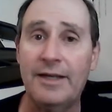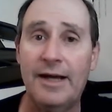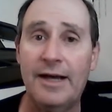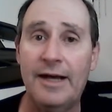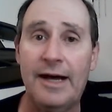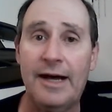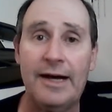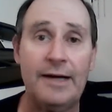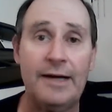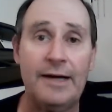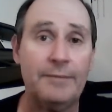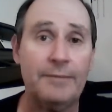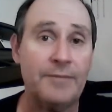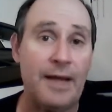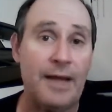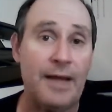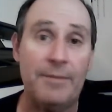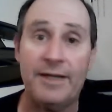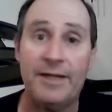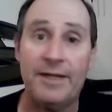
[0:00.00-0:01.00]

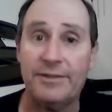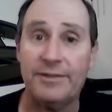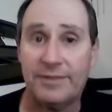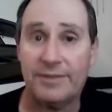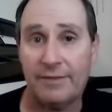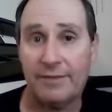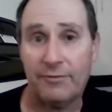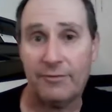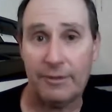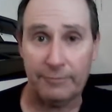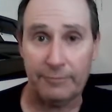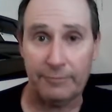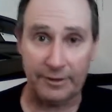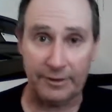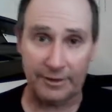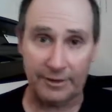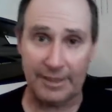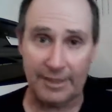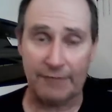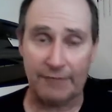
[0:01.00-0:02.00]
I might discover I
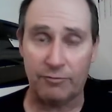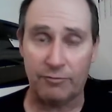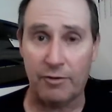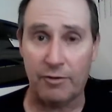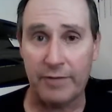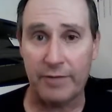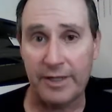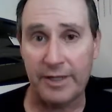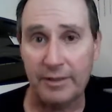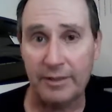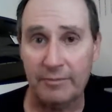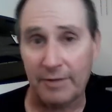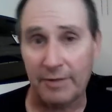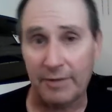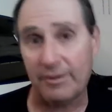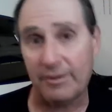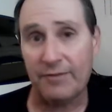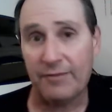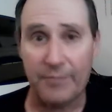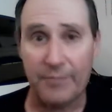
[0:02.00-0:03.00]
really like rowing. My
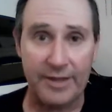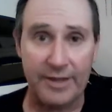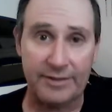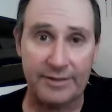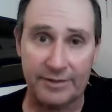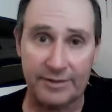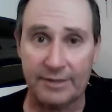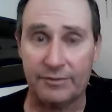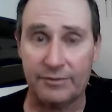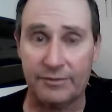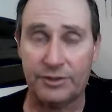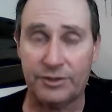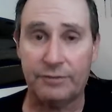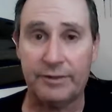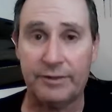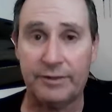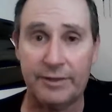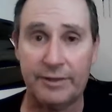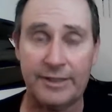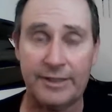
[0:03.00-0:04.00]
wife might discover she
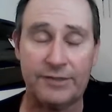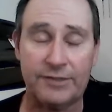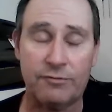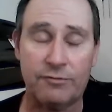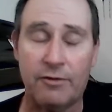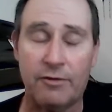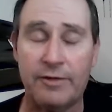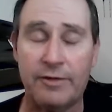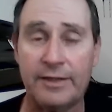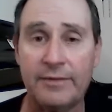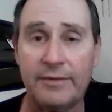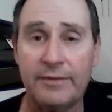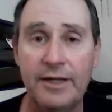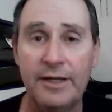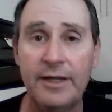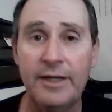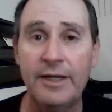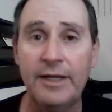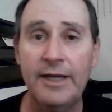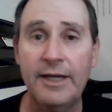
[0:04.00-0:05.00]
really likes rowing,
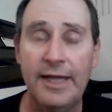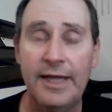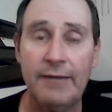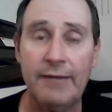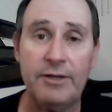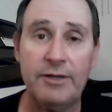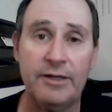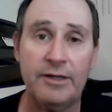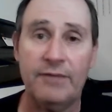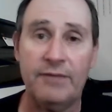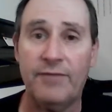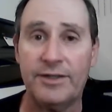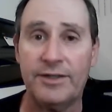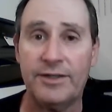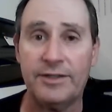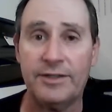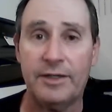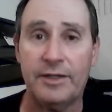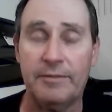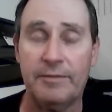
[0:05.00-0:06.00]
and we can
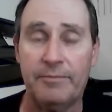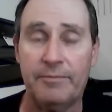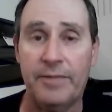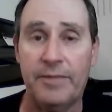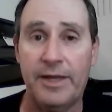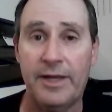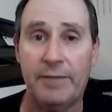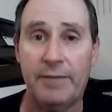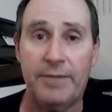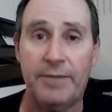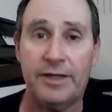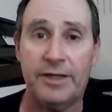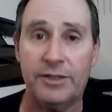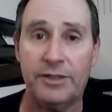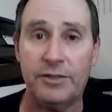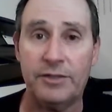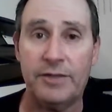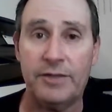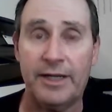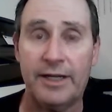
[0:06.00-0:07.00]
invest in a better
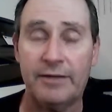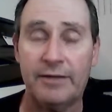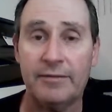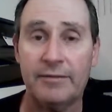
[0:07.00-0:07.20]
unit.